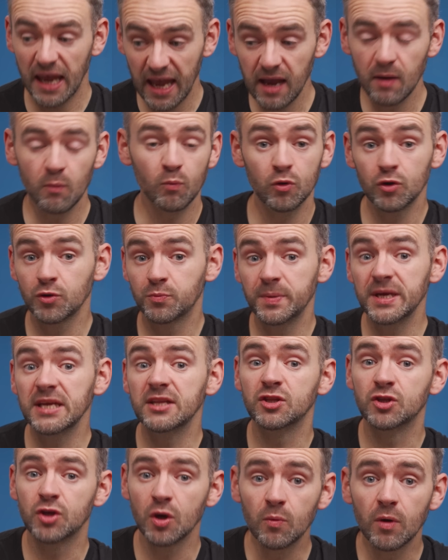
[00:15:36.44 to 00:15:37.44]
It would be
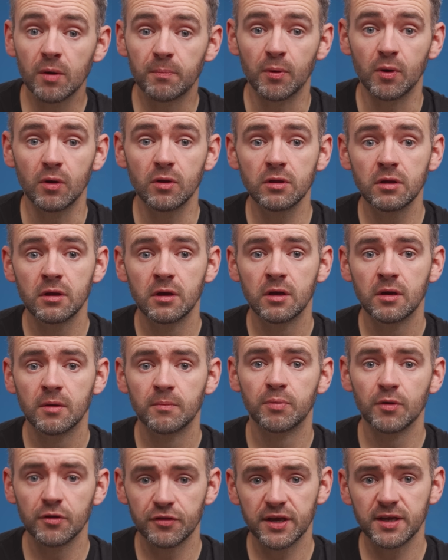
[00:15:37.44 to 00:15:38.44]
doable,
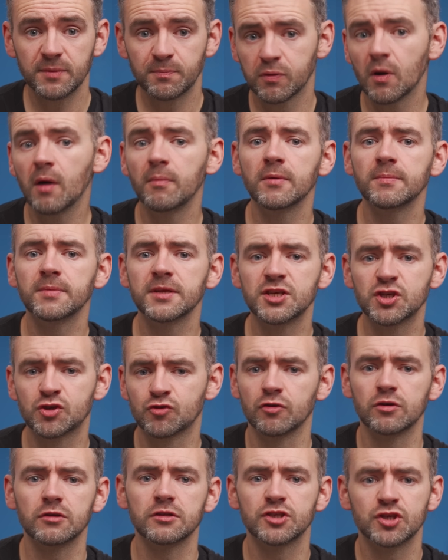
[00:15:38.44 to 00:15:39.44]
but they'd probably
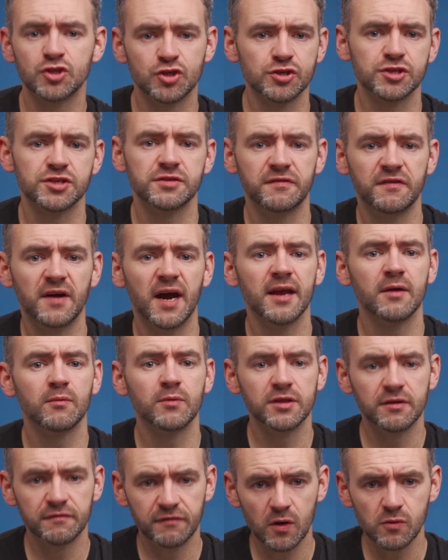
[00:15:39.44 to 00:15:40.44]
struggle to justify it
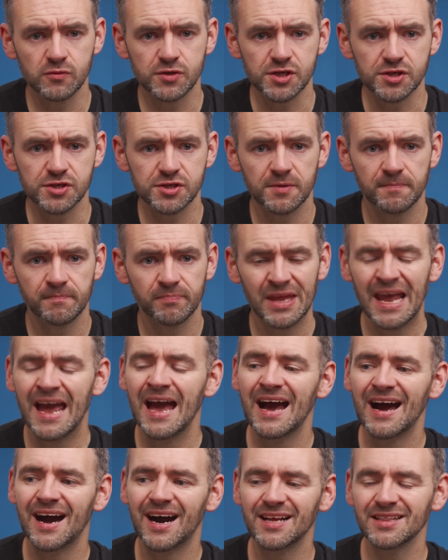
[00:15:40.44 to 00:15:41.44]
with the voters.
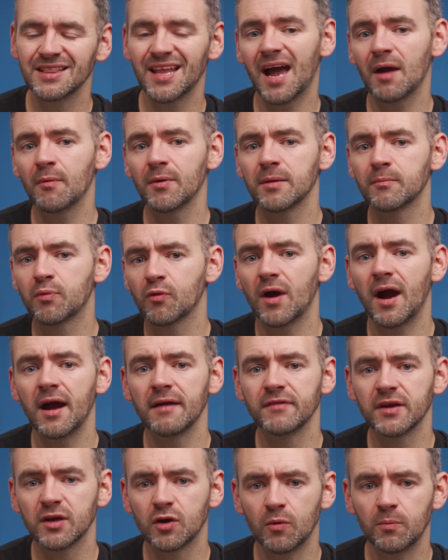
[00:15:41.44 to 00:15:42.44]
Allowing
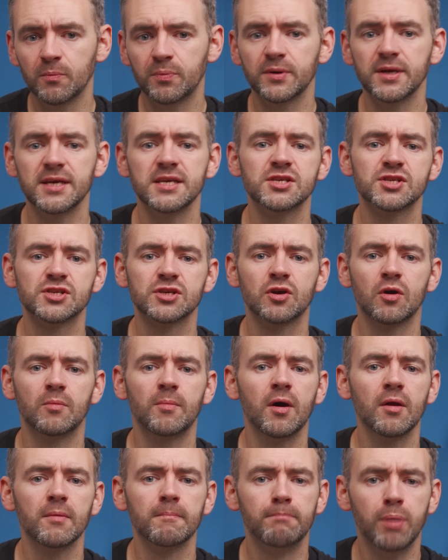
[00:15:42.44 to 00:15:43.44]
private companies to come
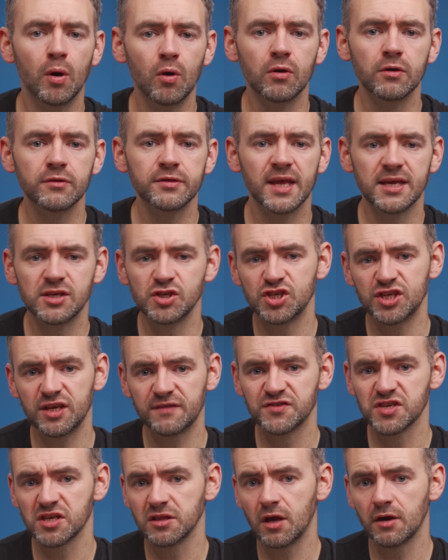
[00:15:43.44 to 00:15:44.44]
on board then
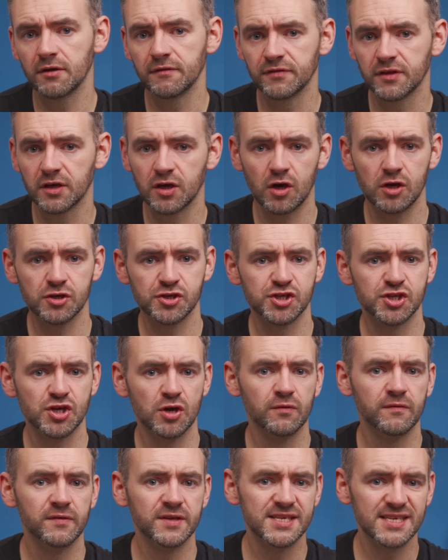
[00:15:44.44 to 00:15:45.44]
shifts a lot of the costs
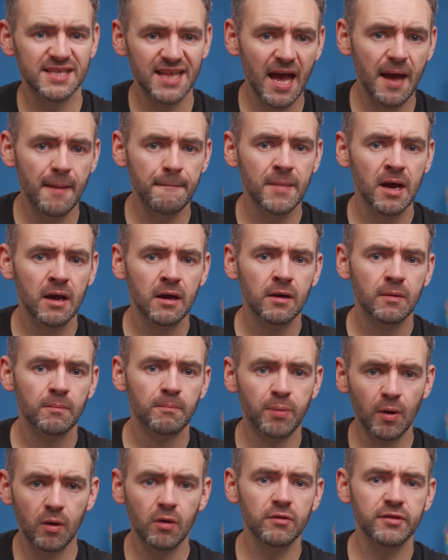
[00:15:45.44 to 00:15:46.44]
over to them,
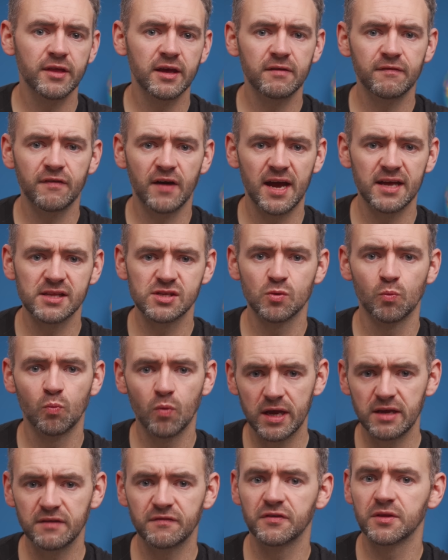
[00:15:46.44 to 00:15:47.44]
but they've had to
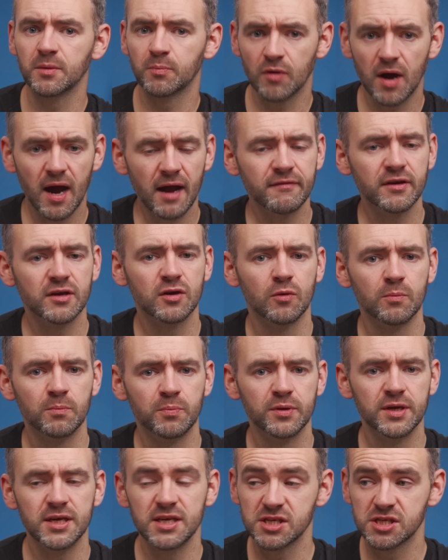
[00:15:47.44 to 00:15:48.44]
wait for the private
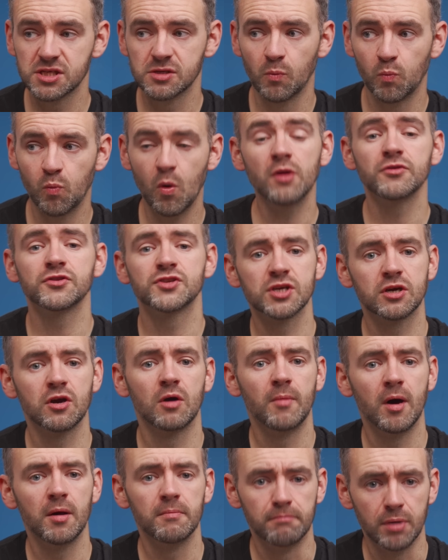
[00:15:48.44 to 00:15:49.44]
companies to want to
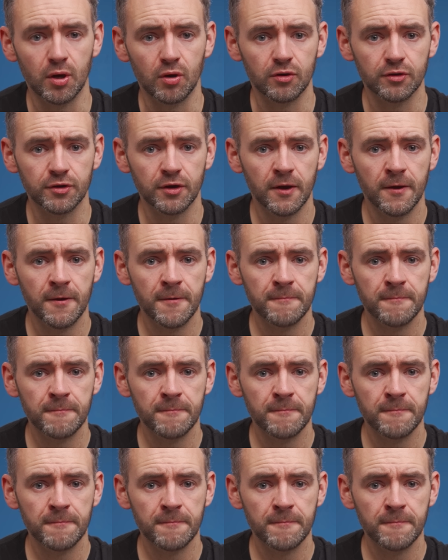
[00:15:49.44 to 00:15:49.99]
come on board.